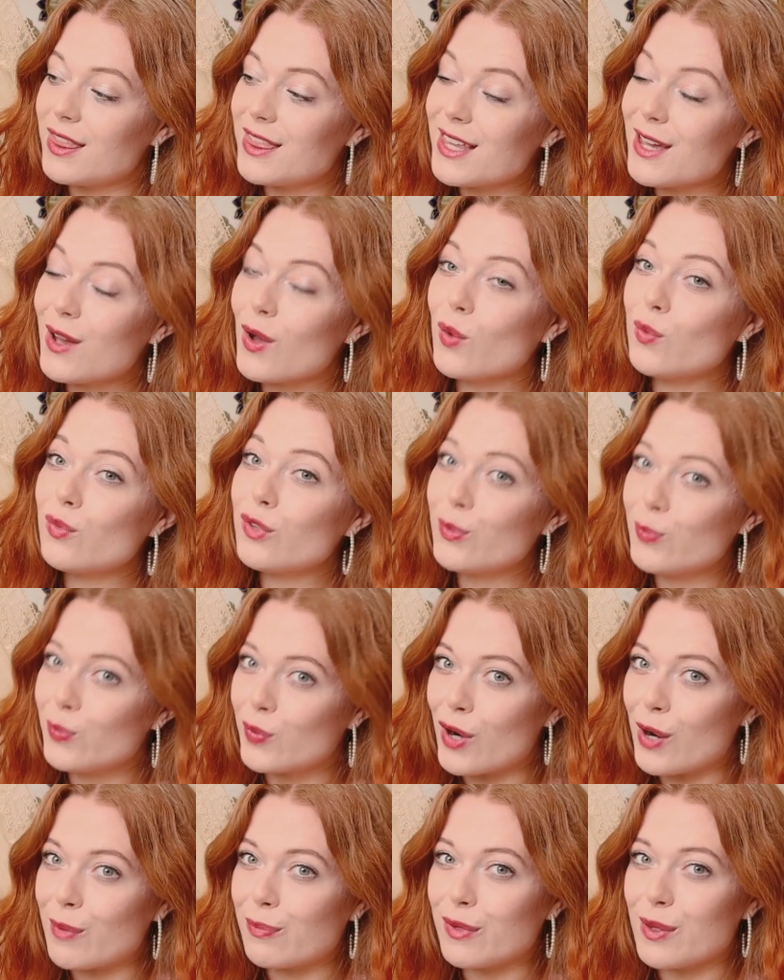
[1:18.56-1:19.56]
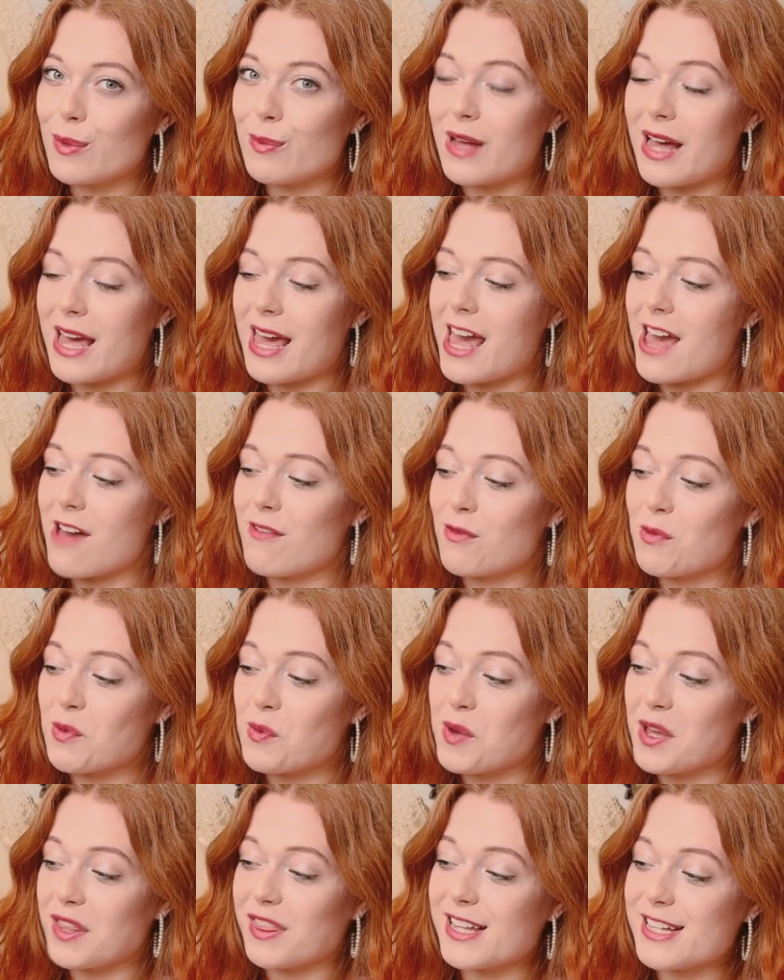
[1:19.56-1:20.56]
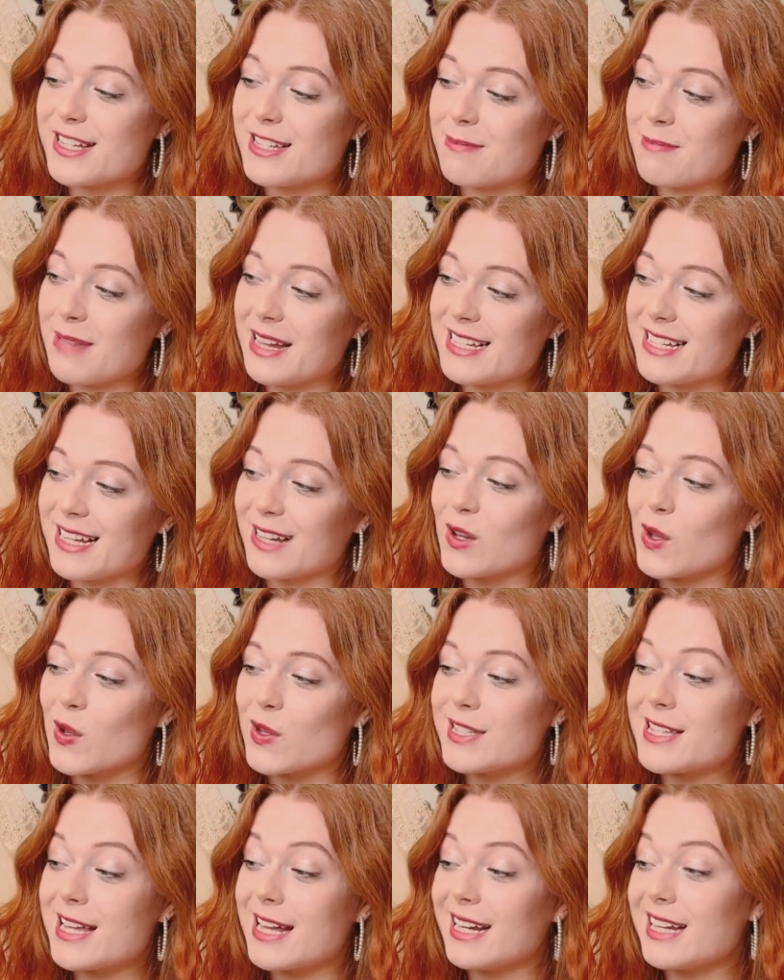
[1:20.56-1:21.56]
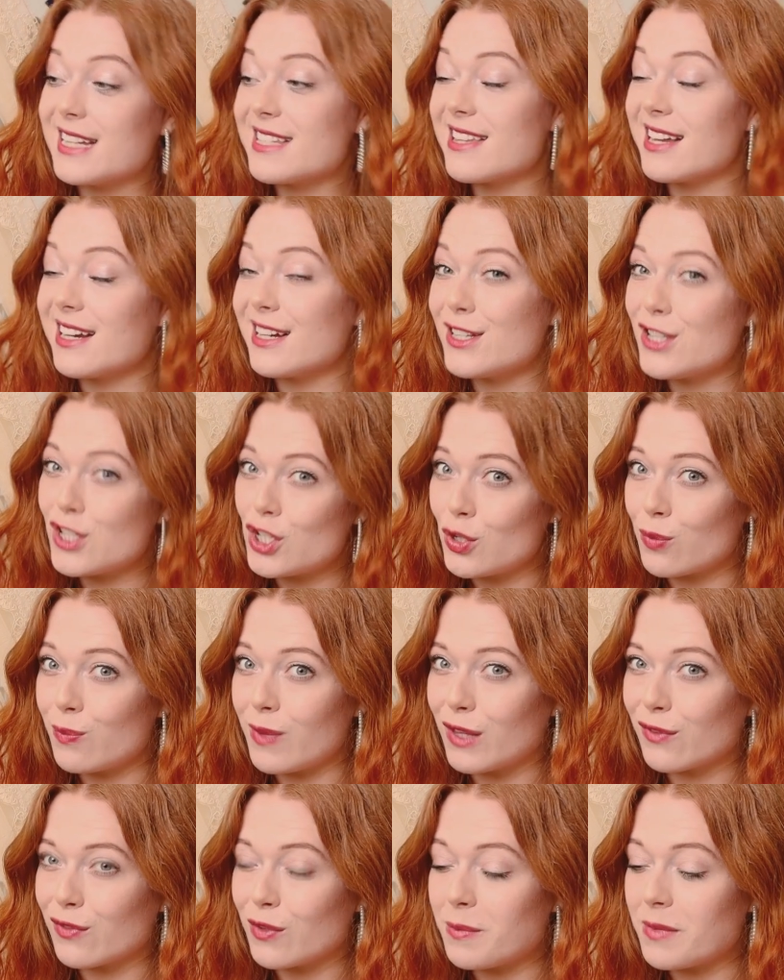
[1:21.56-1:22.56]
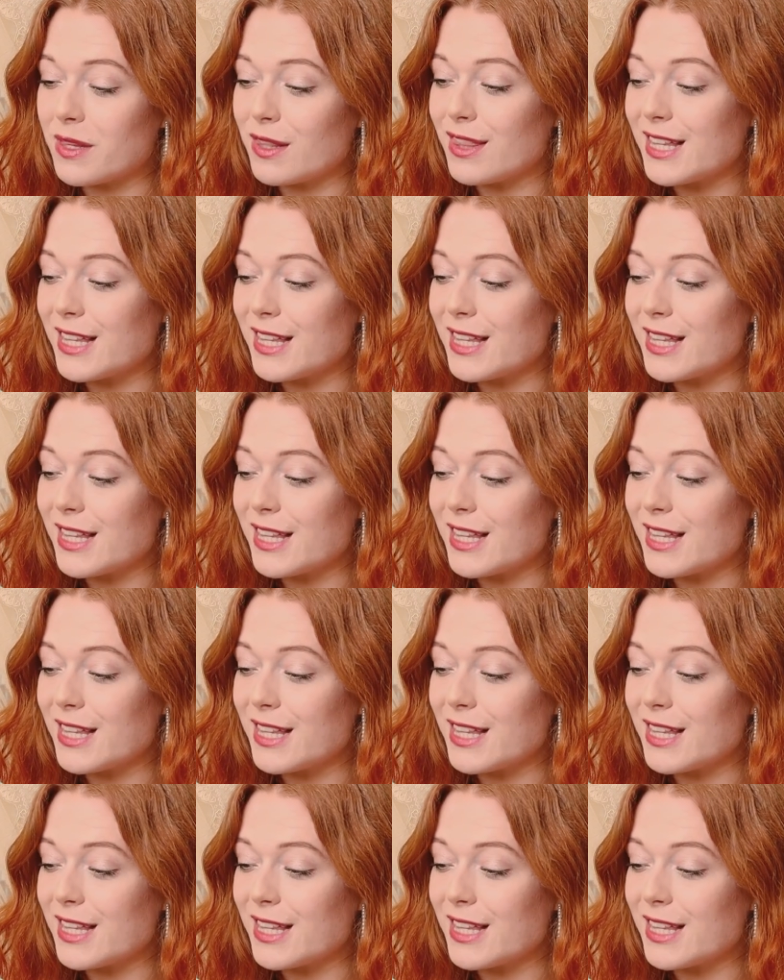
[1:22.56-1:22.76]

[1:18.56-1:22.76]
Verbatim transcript: The only problem I have with this amazing corset is that it's too big for me.